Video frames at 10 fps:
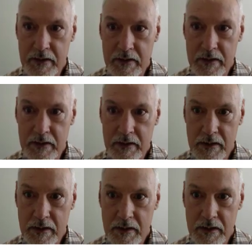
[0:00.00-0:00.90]

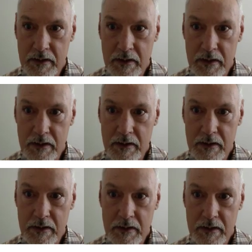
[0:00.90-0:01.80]

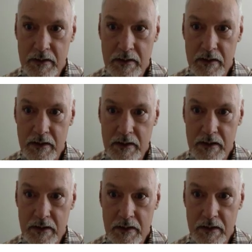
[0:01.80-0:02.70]

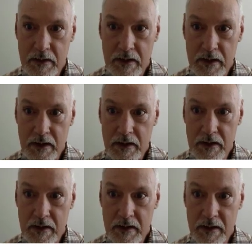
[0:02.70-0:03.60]
[no speech]